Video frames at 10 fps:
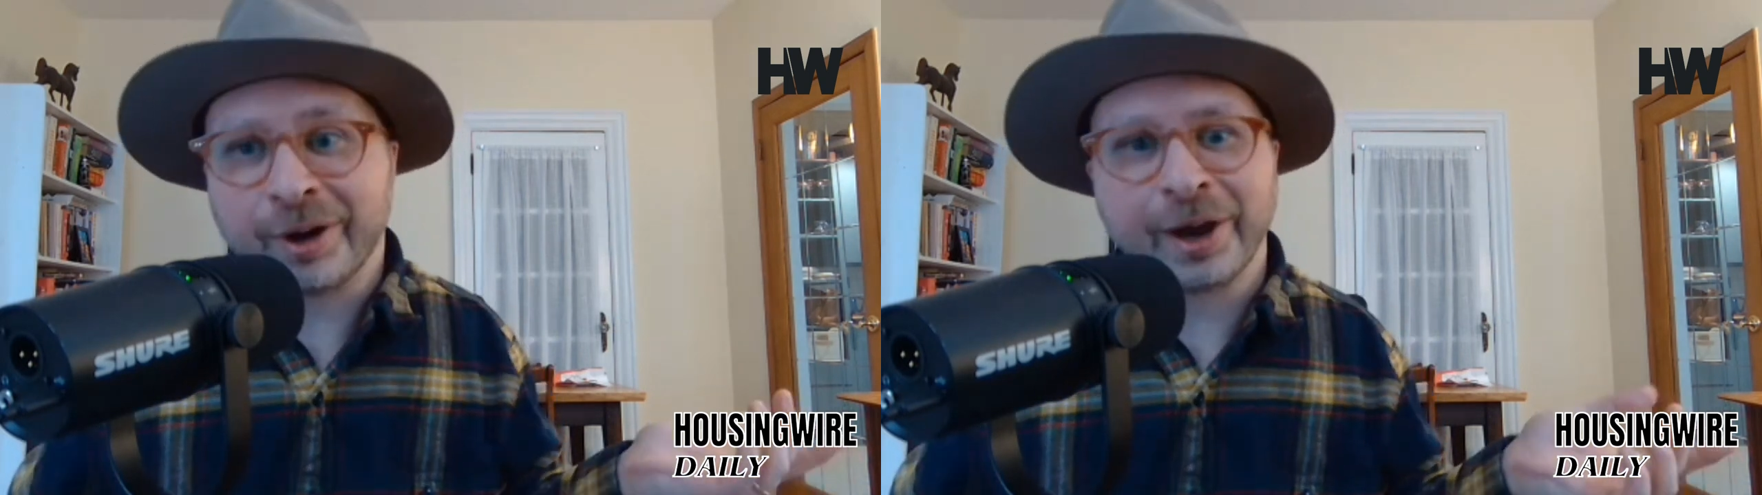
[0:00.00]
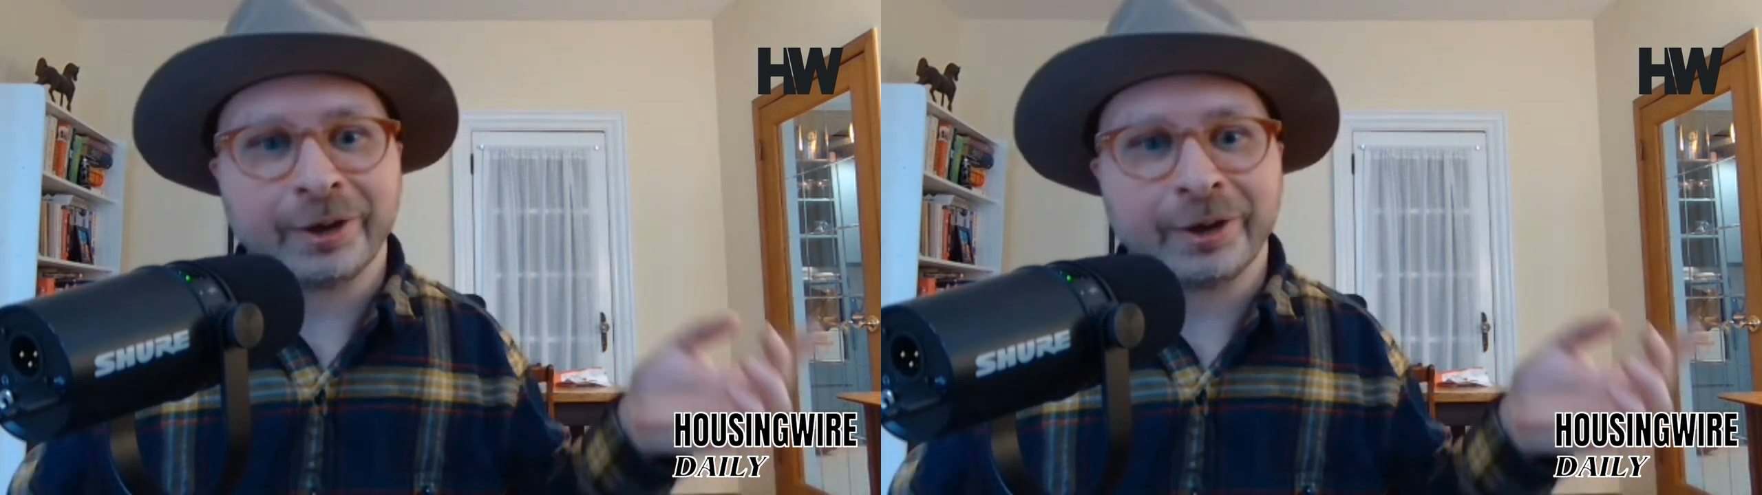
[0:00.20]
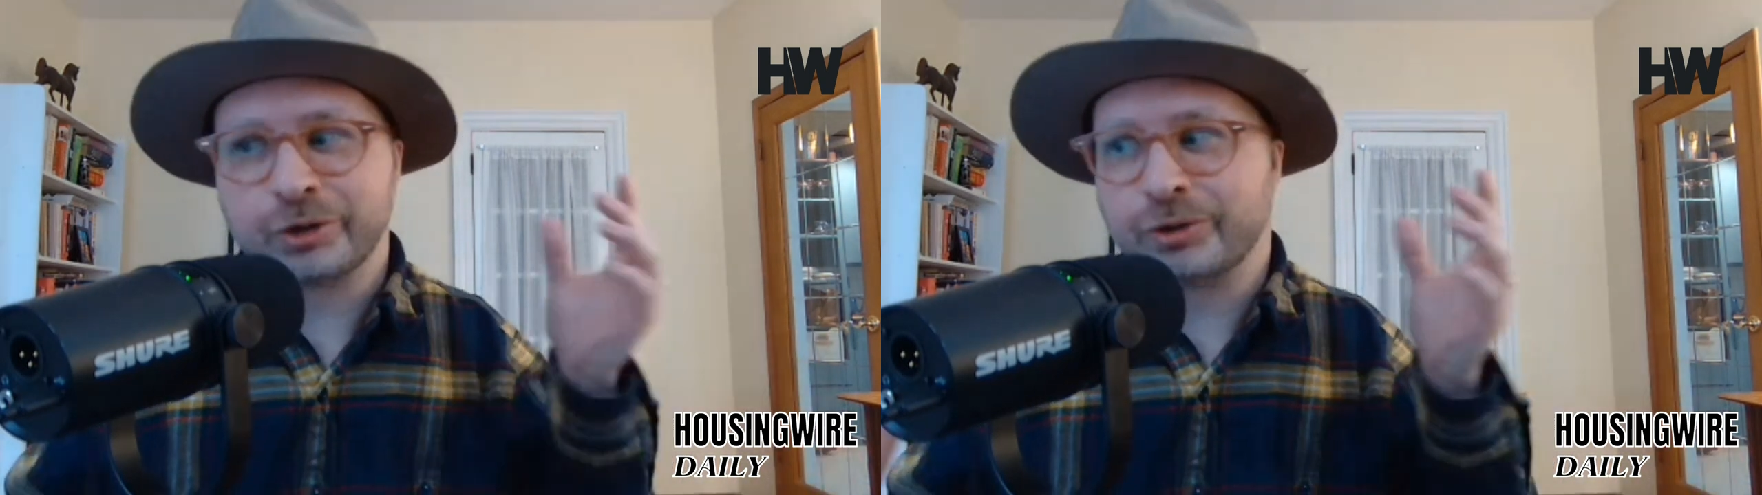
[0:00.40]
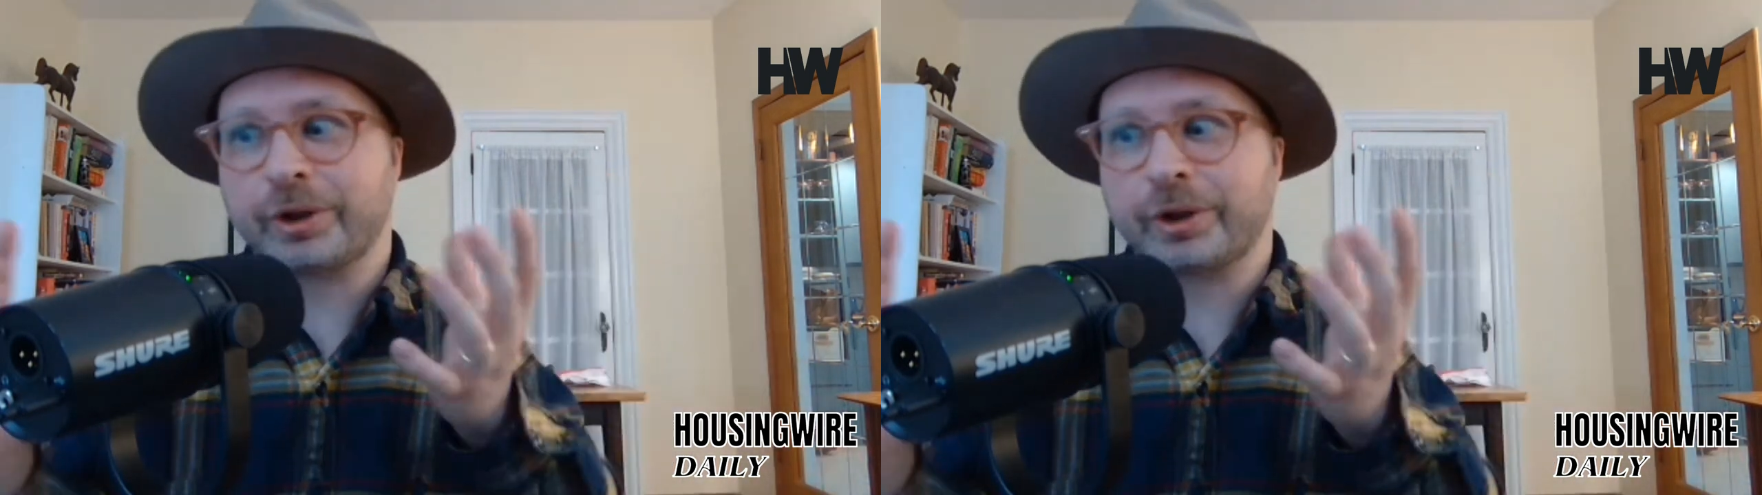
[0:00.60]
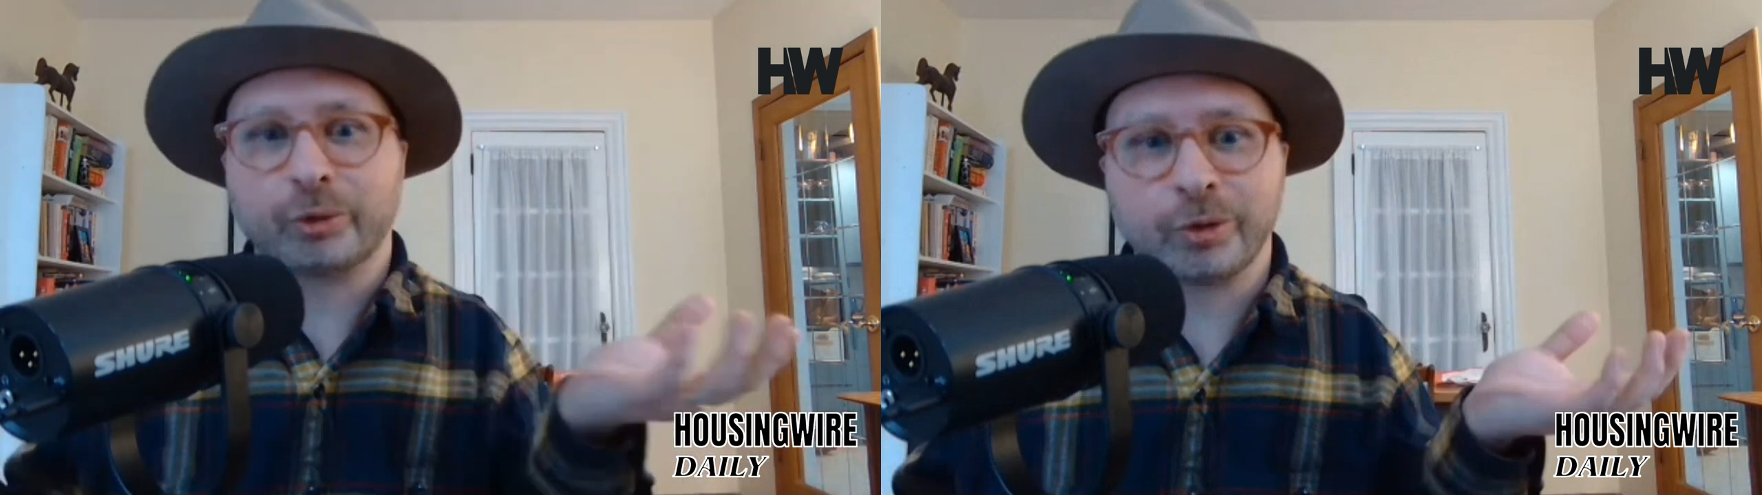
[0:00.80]
And you're looking
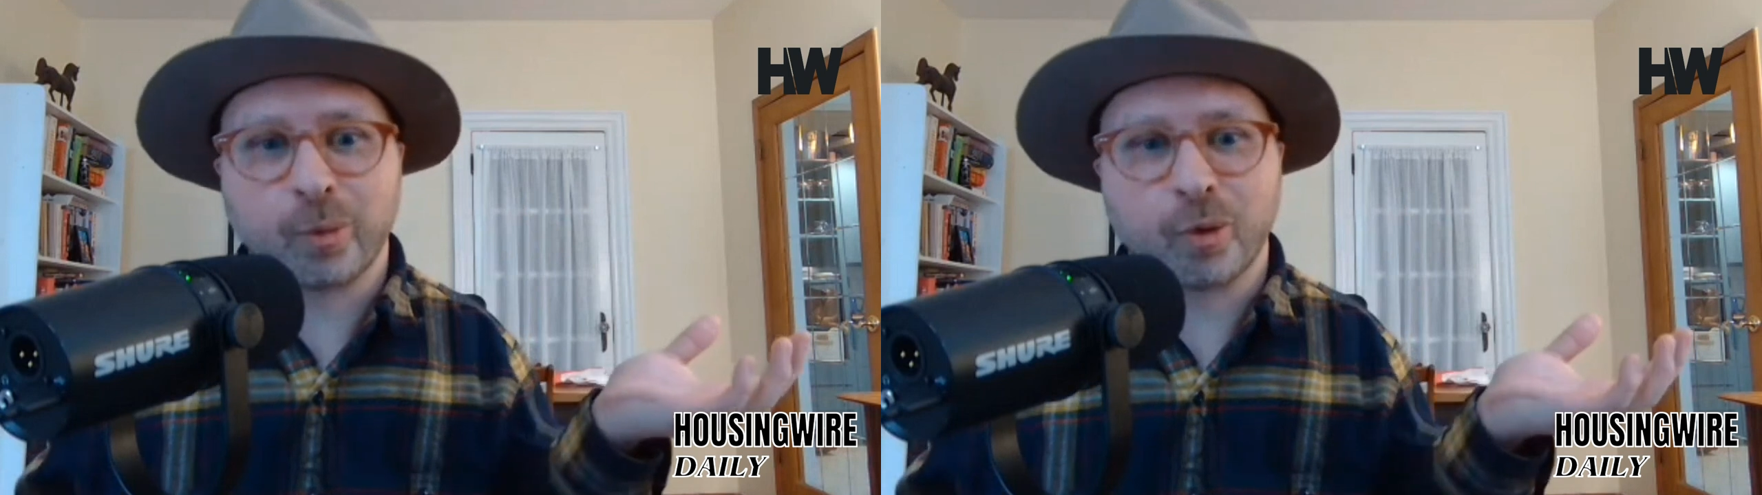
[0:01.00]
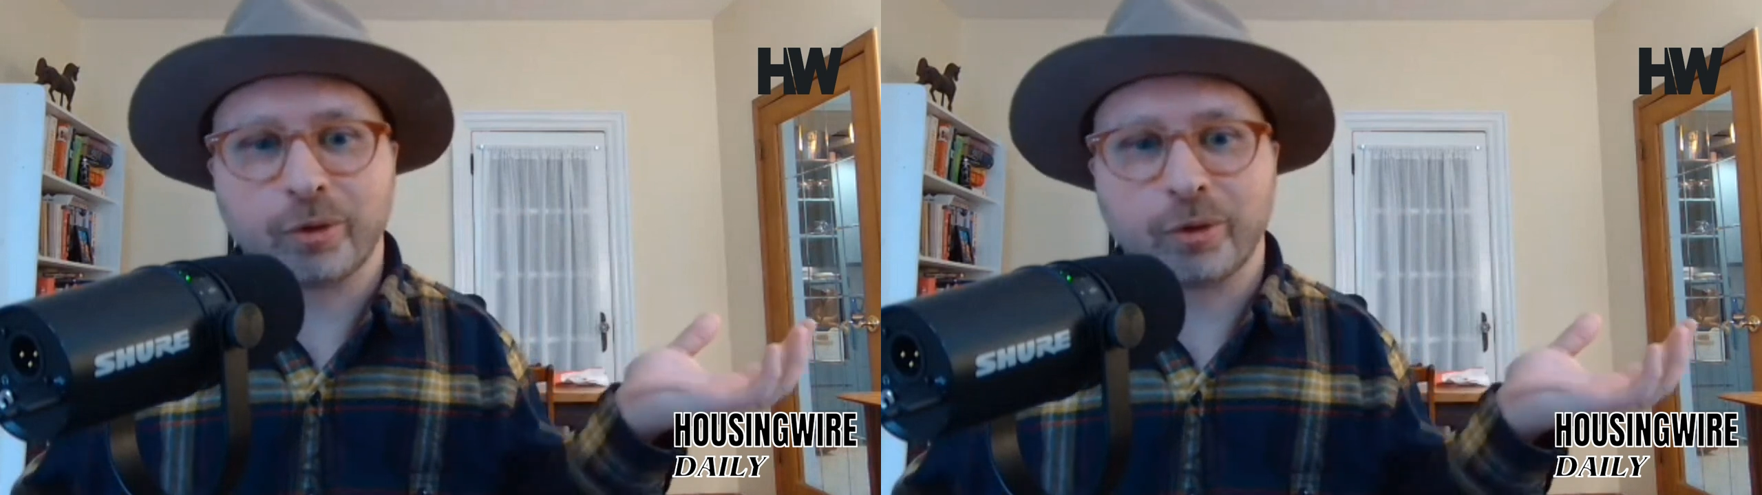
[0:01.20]
through the portal